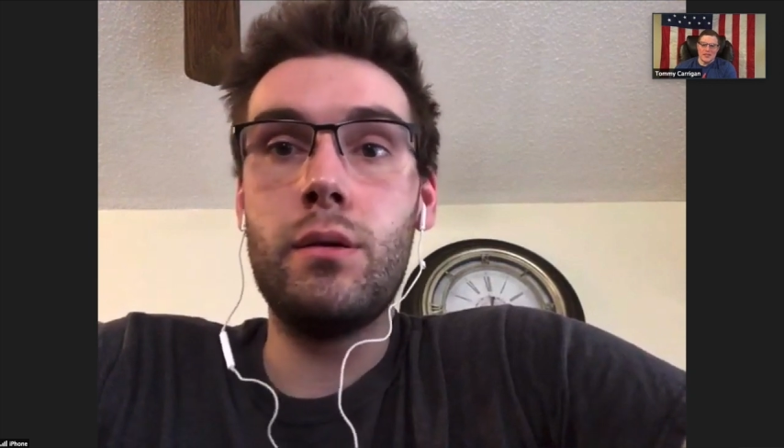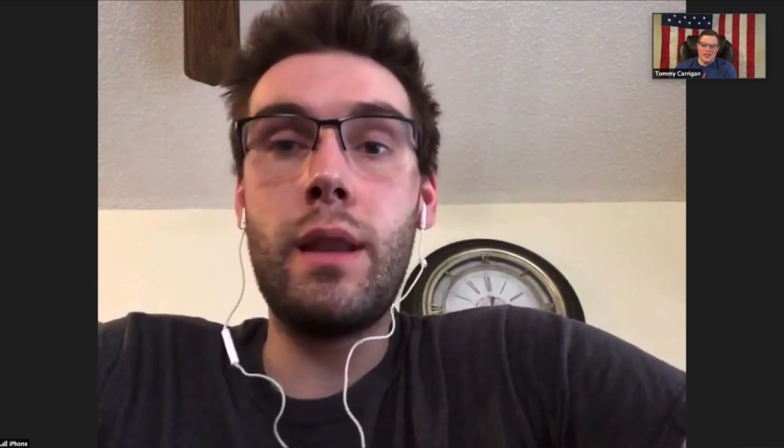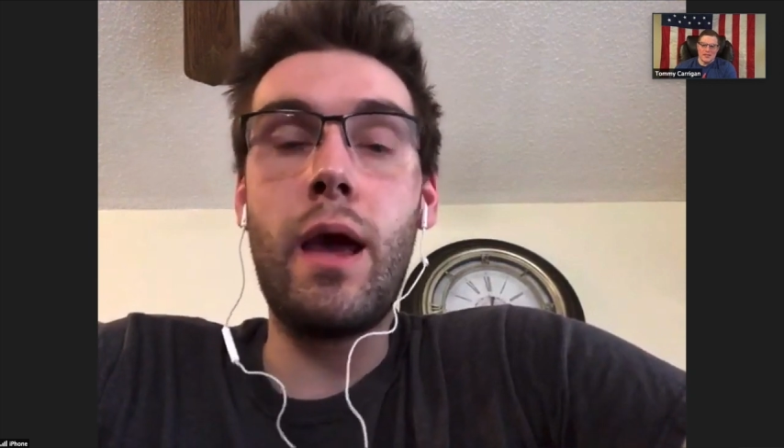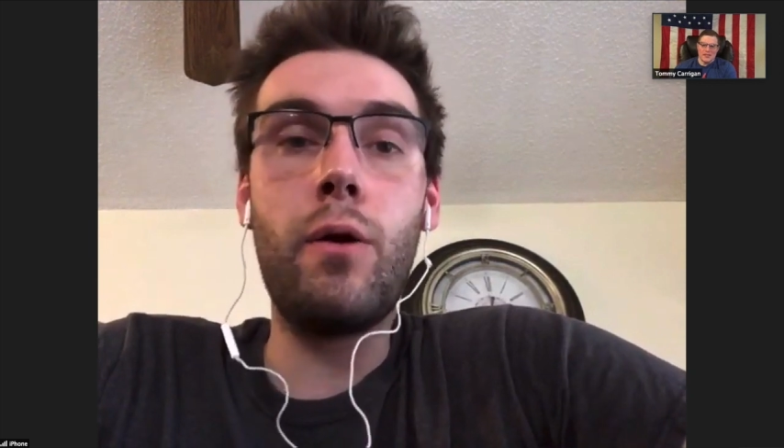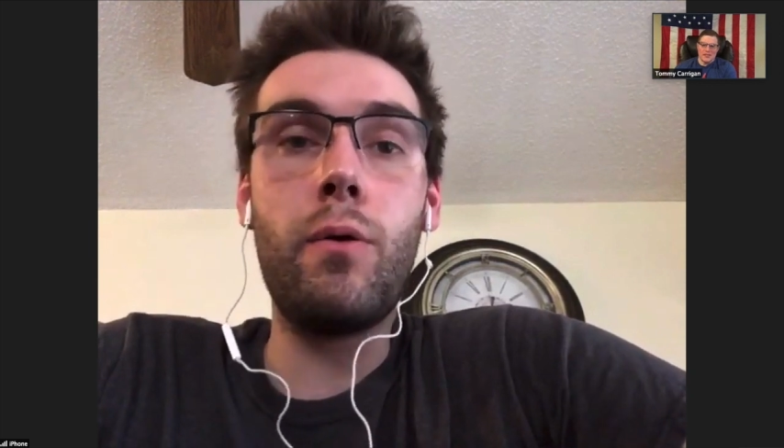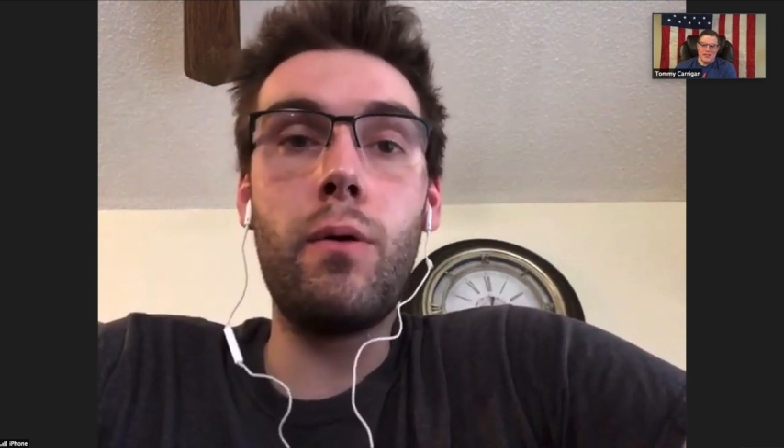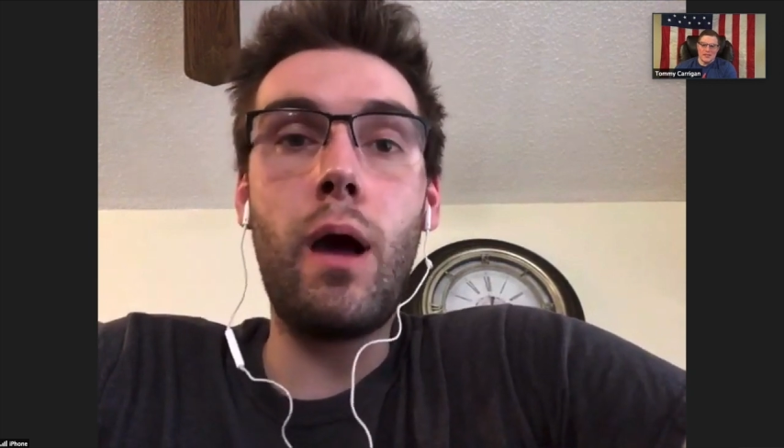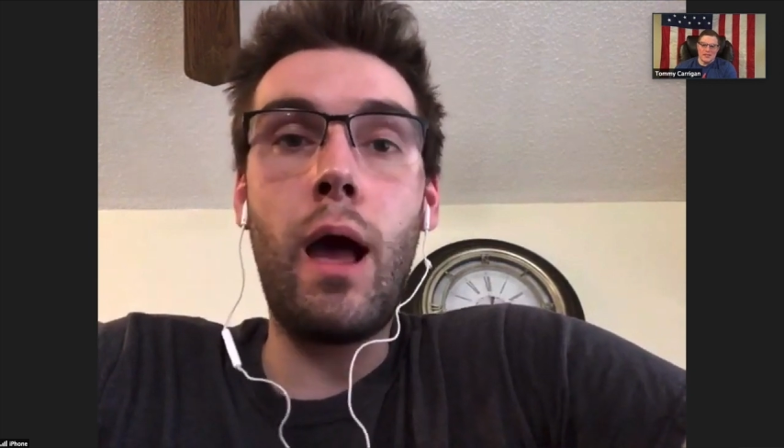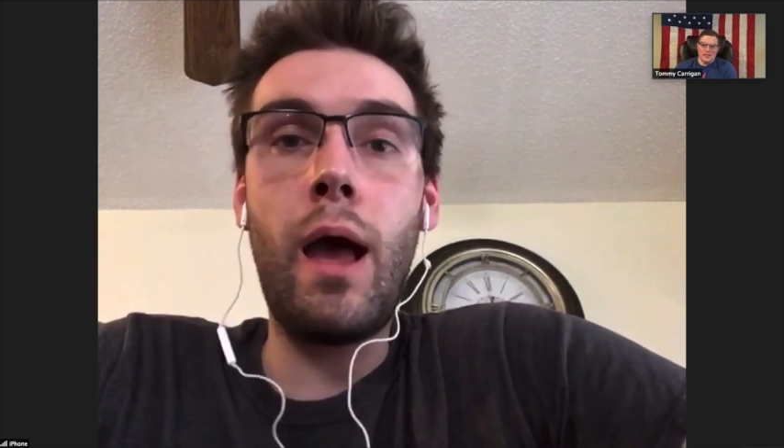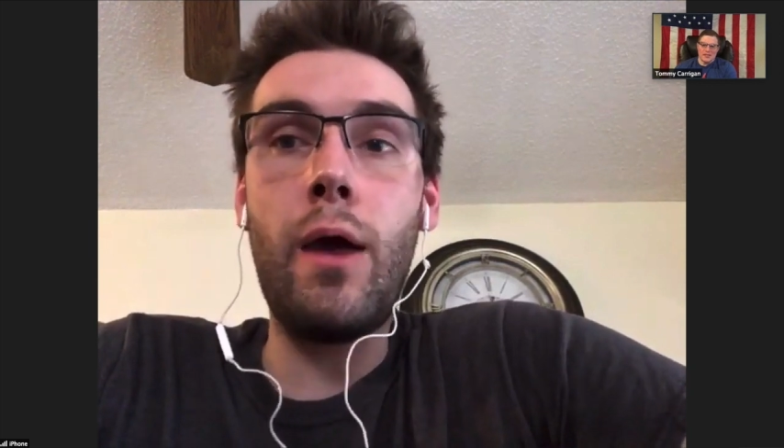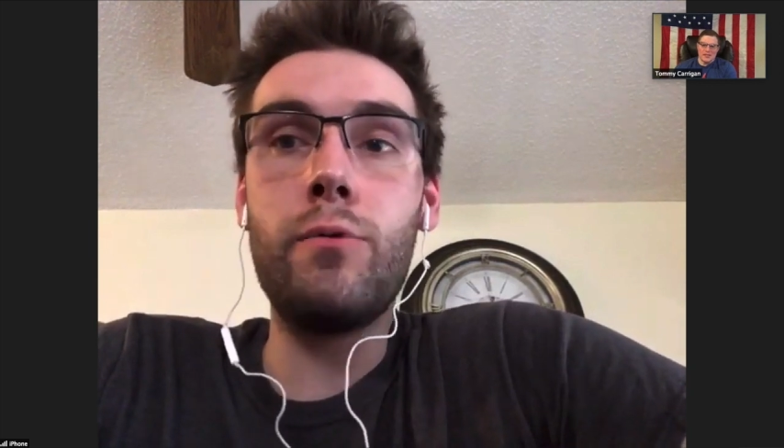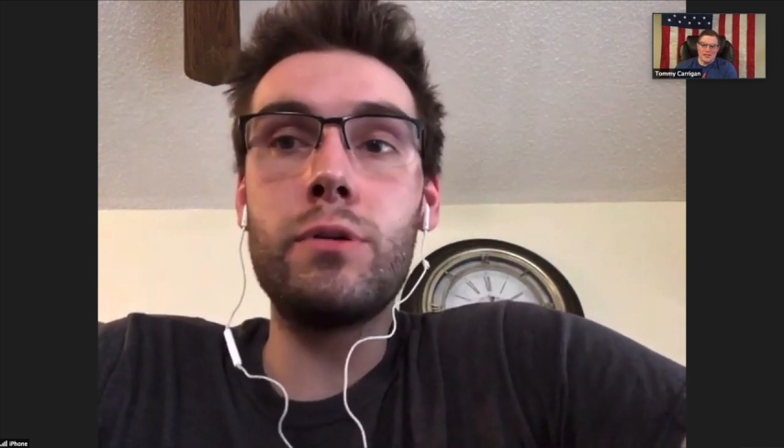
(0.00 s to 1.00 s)
now,
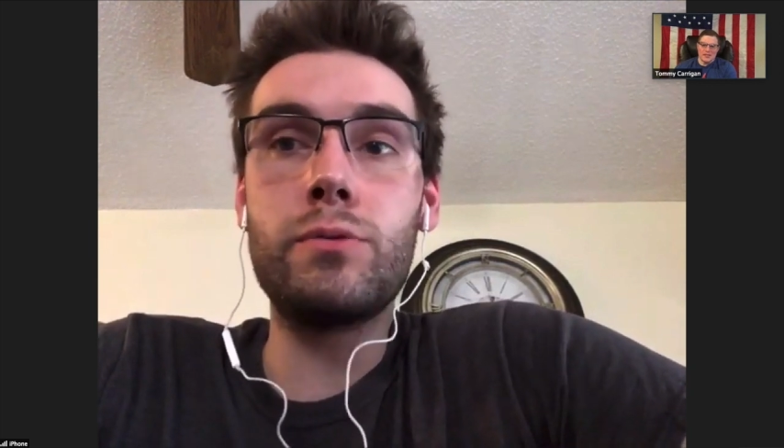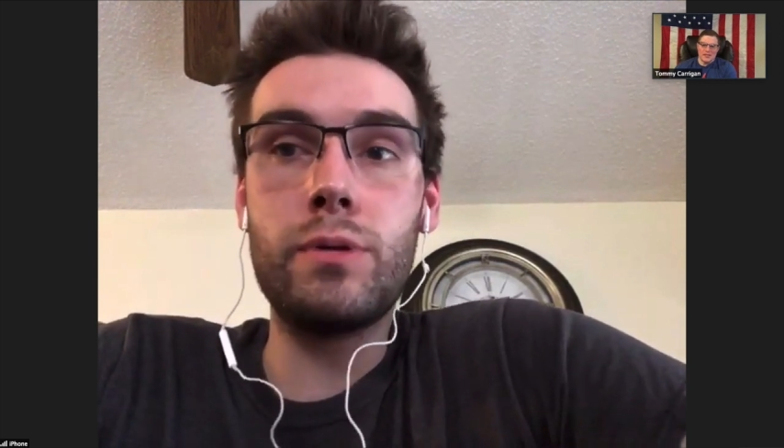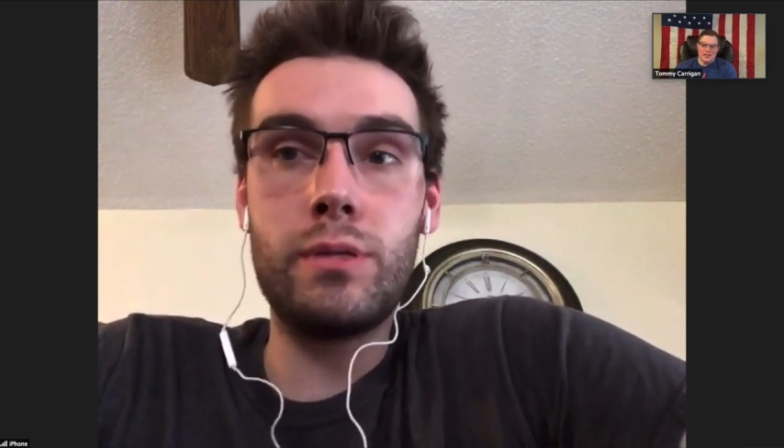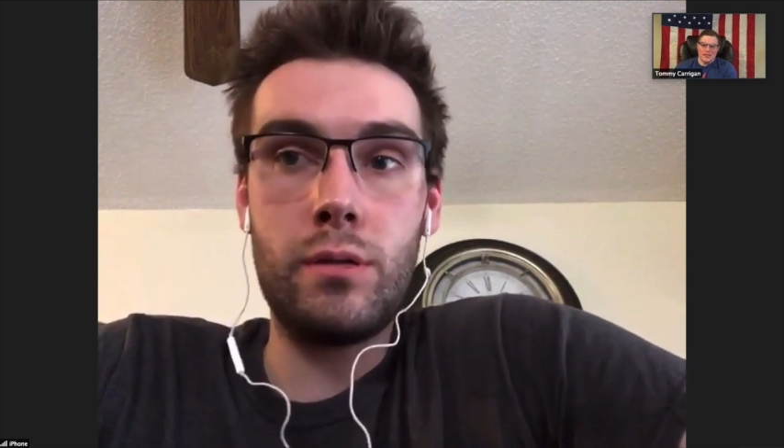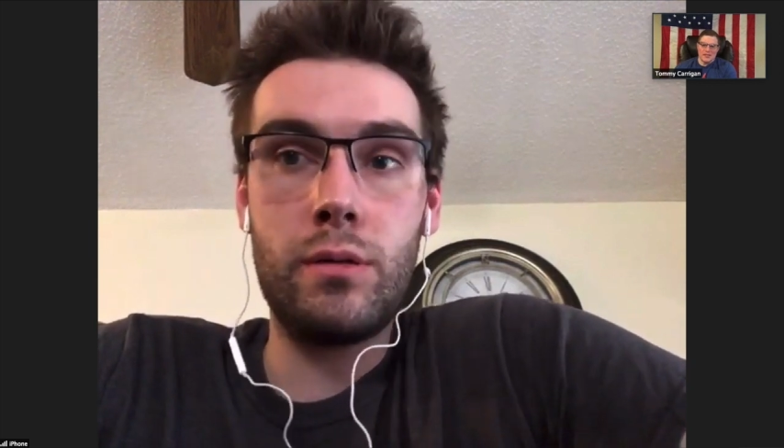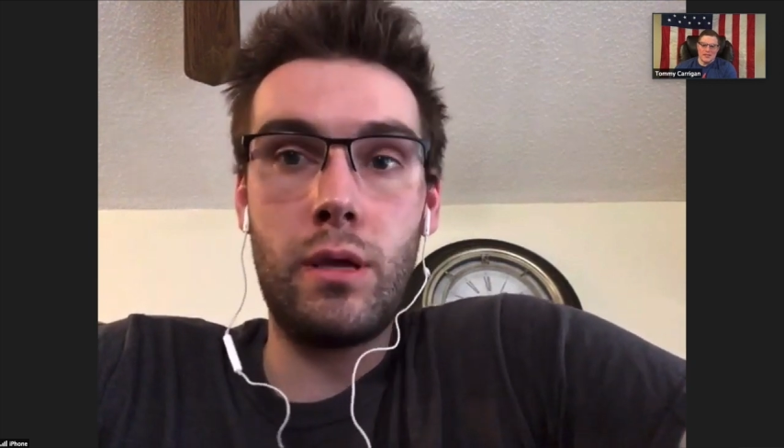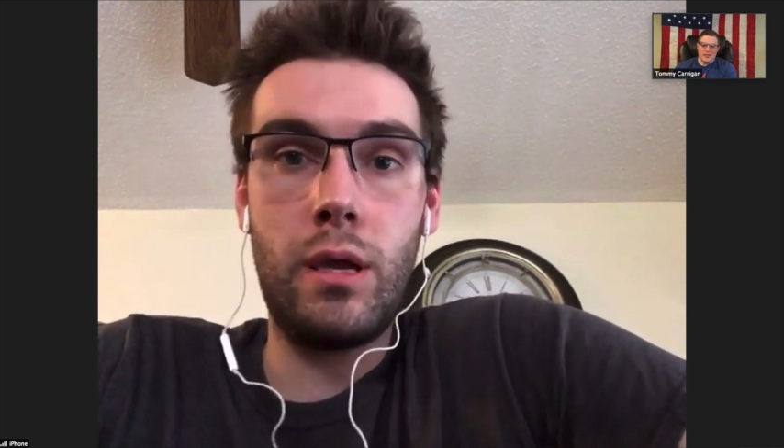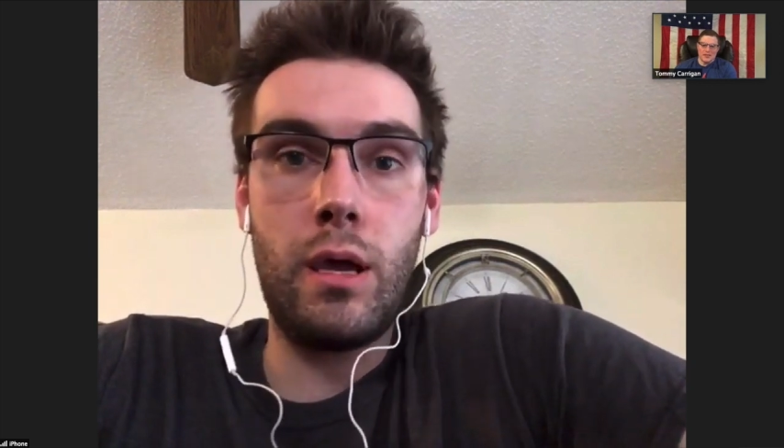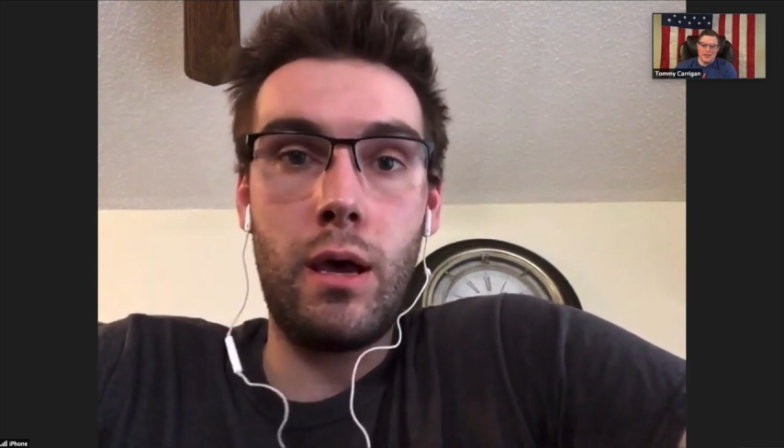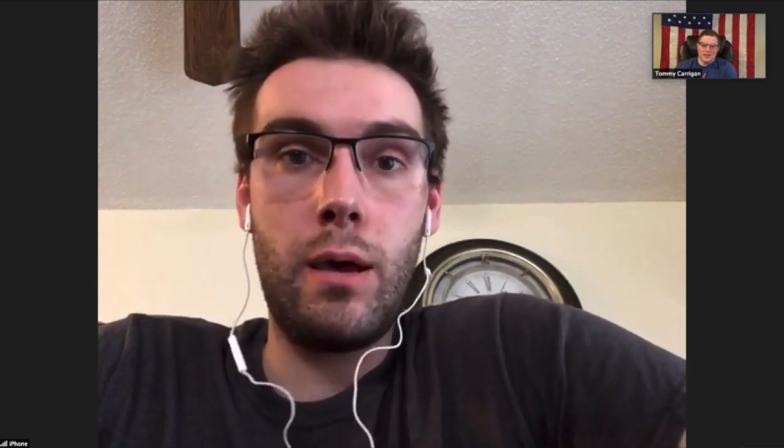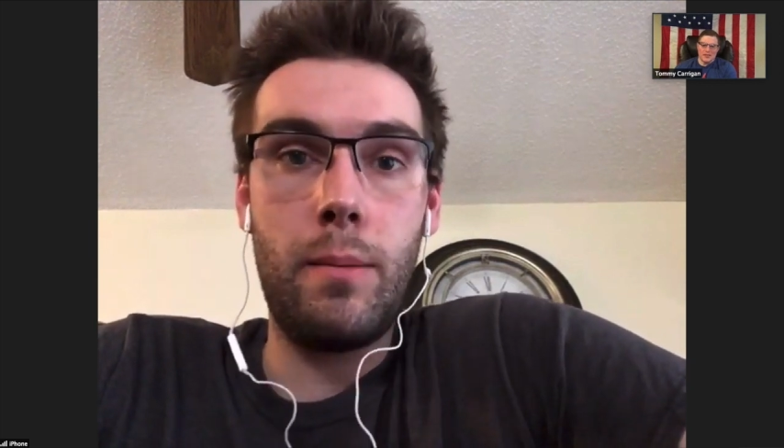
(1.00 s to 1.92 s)
I was recently